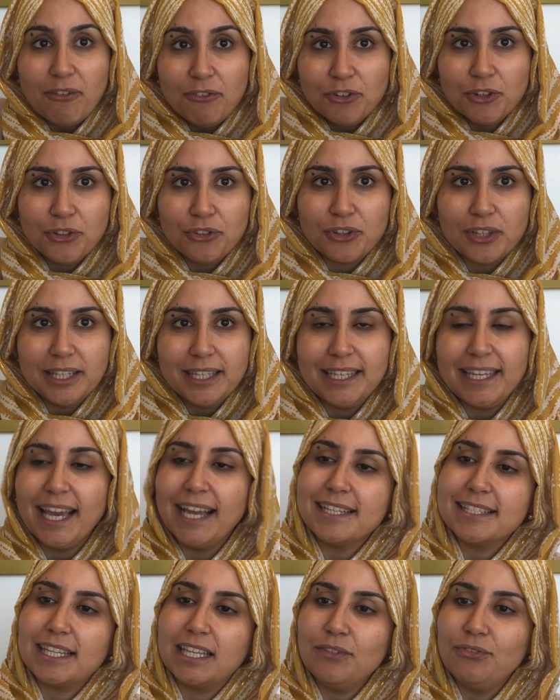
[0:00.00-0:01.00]
everything, He
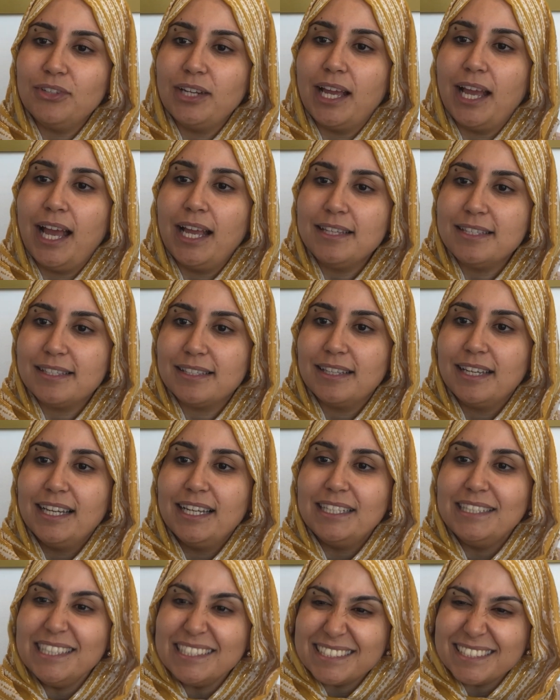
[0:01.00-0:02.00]
has given us
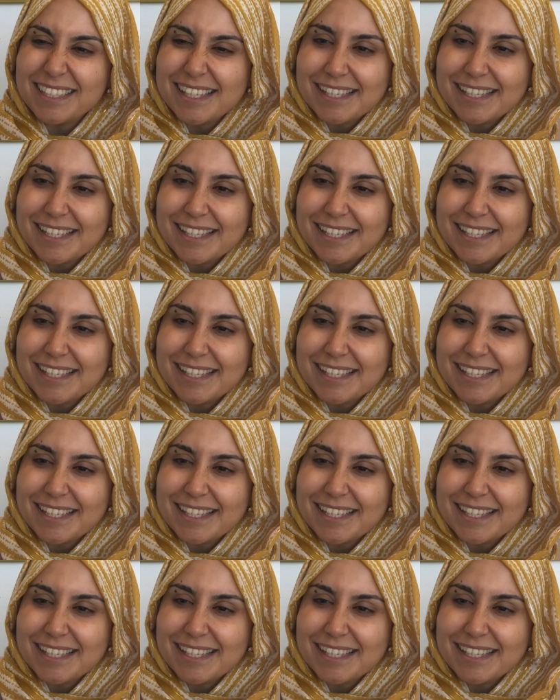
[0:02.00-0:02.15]
little